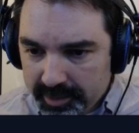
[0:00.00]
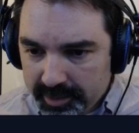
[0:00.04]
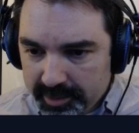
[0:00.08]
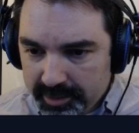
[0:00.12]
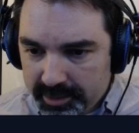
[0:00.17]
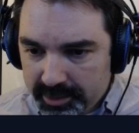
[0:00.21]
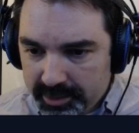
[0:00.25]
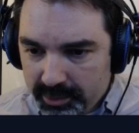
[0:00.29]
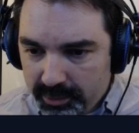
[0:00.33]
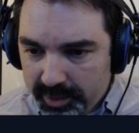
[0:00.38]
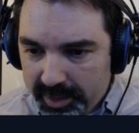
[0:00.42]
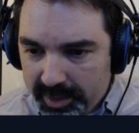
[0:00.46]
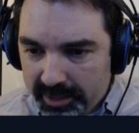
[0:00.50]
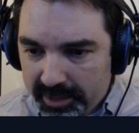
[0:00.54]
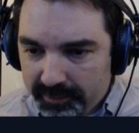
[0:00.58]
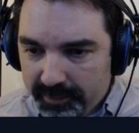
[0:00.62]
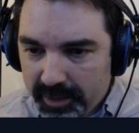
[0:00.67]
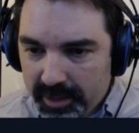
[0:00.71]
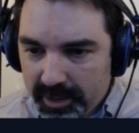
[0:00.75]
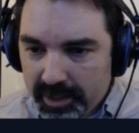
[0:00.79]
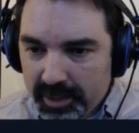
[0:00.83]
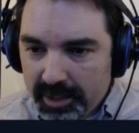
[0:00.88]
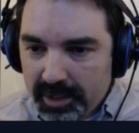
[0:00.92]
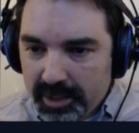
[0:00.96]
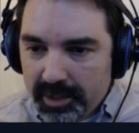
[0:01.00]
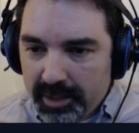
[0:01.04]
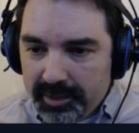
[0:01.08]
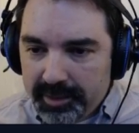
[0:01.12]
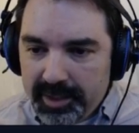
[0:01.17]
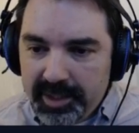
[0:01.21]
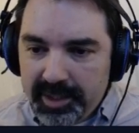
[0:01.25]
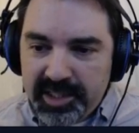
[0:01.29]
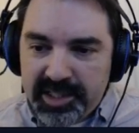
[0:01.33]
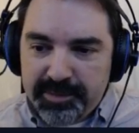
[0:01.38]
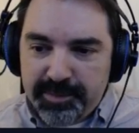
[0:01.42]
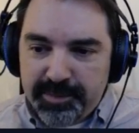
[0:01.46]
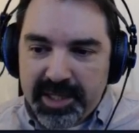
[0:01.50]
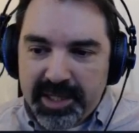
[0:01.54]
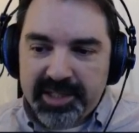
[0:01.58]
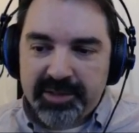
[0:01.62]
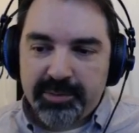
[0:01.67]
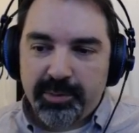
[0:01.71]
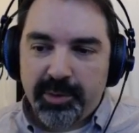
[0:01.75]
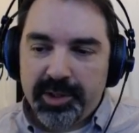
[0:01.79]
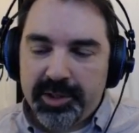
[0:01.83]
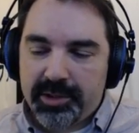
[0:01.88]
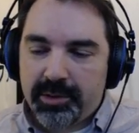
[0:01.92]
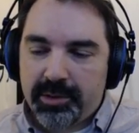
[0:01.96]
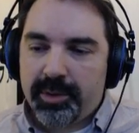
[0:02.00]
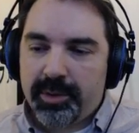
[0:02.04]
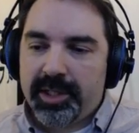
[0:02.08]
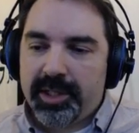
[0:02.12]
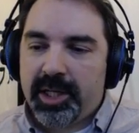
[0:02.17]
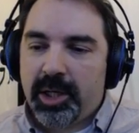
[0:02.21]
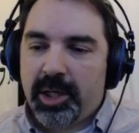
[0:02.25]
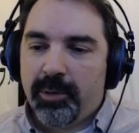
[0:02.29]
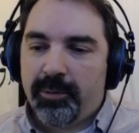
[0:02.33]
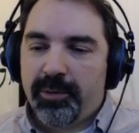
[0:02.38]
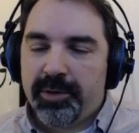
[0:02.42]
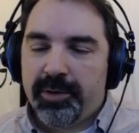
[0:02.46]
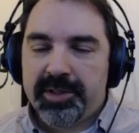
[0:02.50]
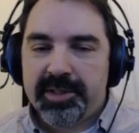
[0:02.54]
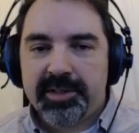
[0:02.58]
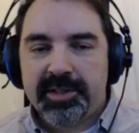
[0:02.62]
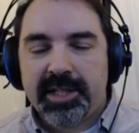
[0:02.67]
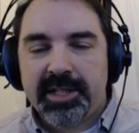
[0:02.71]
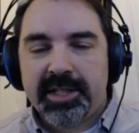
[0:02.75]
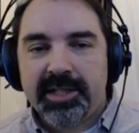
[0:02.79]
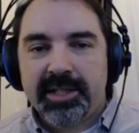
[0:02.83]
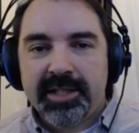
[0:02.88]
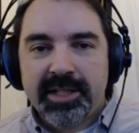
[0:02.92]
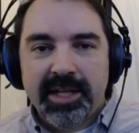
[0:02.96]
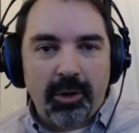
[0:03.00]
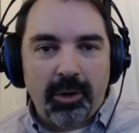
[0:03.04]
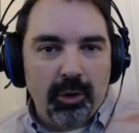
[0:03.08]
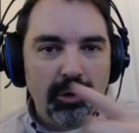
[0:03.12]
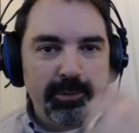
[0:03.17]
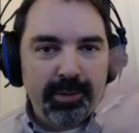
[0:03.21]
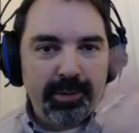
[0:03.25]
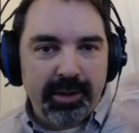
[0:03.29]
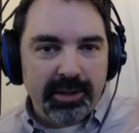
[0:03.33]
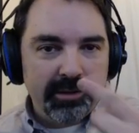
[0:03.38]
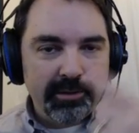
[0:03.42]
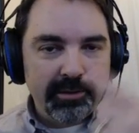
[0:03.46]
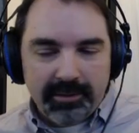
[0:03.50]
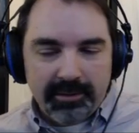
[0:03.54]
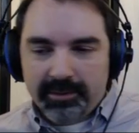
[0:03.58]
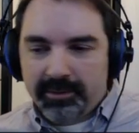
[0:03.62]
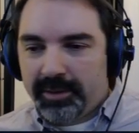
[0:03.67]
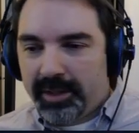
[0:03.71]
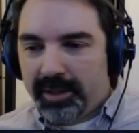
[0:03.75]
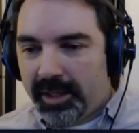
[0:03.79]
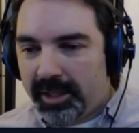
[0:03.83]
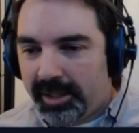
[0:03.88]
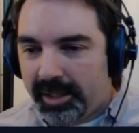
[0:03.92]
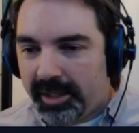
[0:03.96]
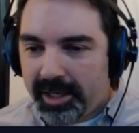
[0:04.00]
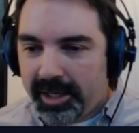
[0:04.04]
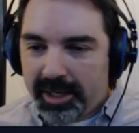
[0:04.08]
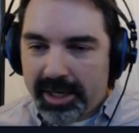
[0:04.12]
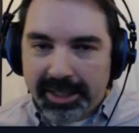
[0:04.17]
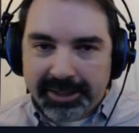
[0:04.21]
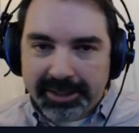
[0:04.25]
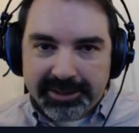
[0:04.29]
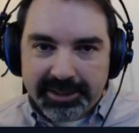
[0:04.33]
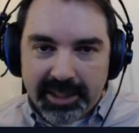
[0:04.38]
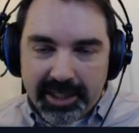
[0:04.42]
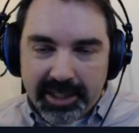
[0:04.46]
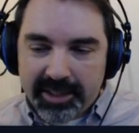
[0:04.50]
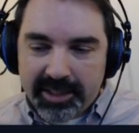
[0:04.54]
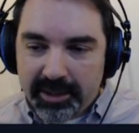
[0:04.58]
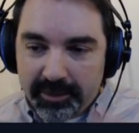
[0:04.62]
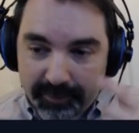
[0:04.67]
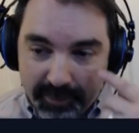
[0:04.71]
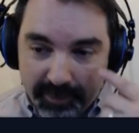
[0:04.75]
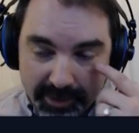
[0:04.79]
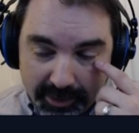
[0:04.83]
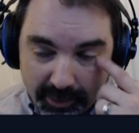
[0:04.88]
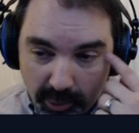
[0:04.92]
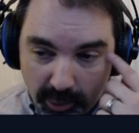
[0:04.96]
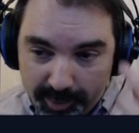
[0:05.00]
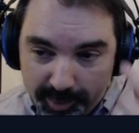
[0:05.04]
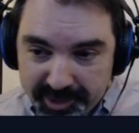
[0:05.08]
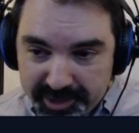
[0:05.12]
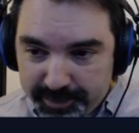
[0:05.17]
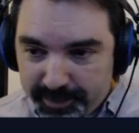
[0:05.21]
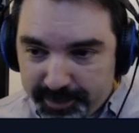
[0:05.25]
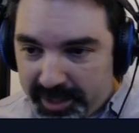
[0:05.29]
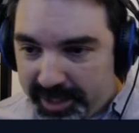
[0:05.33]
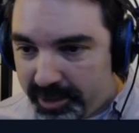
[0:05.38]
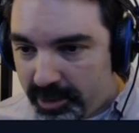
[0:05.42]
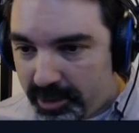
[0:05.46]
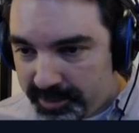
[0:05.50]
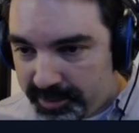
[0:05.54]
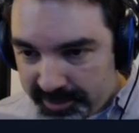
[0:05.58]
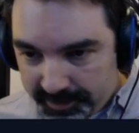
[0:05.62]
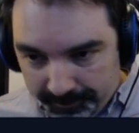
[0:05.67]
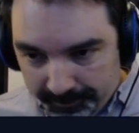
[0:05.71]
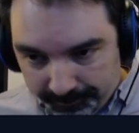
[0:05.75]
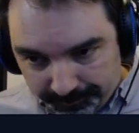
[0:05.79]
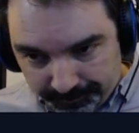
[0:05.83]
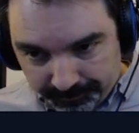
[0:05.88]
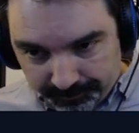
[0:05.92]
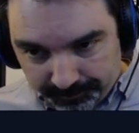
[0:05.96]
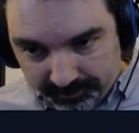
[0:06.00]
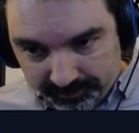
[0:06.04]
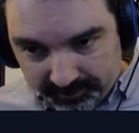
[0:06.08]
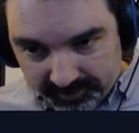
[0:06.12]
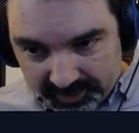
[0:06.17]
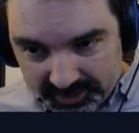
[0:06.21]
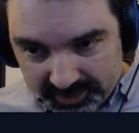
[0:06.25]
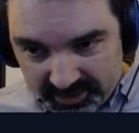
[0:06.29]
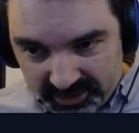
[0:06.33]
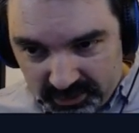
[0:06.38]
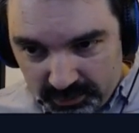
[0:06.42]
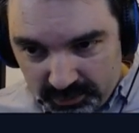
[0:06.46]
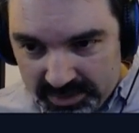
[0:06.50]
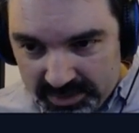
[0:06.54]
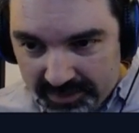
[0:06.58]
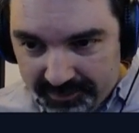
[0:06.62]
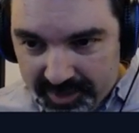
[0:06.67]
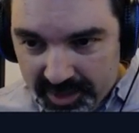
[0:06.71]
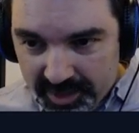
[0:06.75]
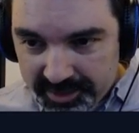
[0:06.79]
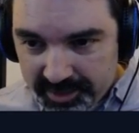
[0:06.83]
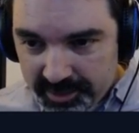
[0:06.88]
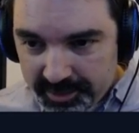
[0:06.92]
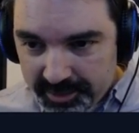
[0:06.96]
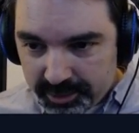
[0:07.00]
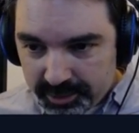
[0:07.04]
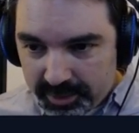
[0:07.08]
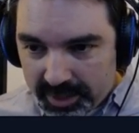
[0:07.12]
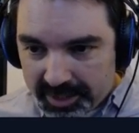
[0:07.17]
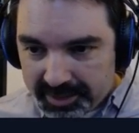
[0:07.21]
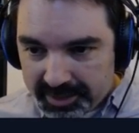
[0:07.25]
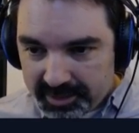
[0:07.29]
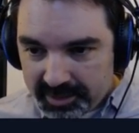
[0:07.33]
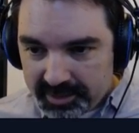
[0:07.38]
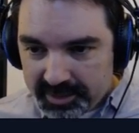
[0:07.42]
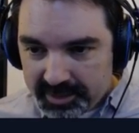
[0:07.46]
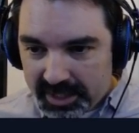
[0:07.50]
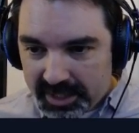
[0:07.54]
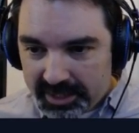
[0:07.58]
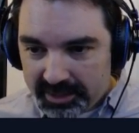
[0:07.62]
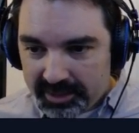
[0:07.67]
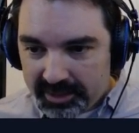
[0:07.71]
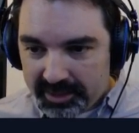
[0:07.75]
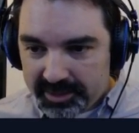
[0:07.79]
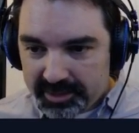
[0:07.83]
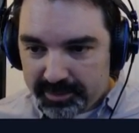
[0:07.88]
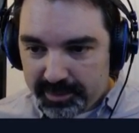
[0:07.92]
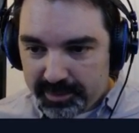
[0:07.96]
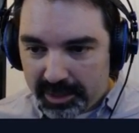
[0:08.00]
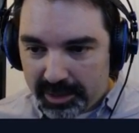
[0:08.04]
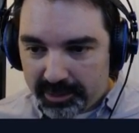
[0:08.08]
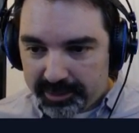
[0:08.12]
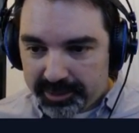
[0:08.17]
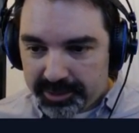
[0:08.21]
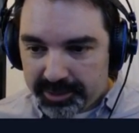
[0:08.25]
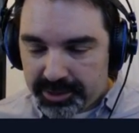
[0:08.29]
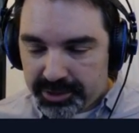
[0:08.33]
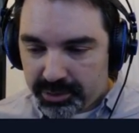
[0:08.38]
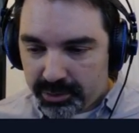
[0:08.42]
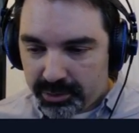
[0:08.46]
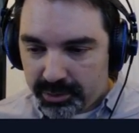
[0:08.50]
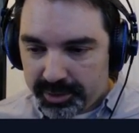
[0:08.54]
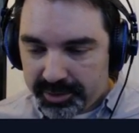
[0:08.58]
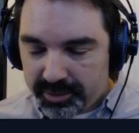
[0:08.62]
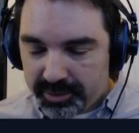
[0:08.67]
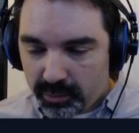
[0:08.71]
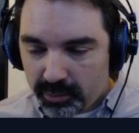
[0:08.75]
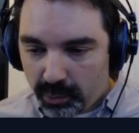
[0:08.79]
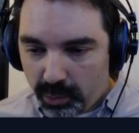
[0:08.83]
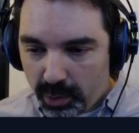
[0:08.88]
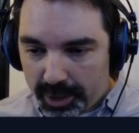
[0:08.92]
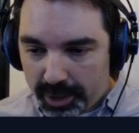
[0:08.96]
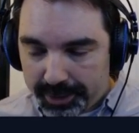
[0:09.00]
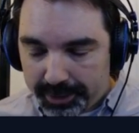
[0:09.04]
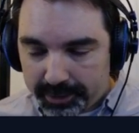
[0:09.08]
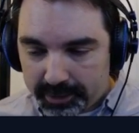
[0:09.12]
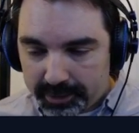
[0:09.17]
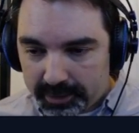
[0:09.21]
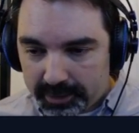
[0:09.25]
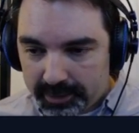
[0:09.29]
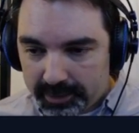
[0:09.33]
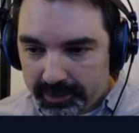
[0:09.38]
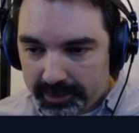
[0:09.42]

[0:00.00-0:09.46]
So we have these space ones are really helpful since I did that orbit and actually identified a whole bunch of biomes. We have deserts, grasslands, highlands, mountains, shores, and water.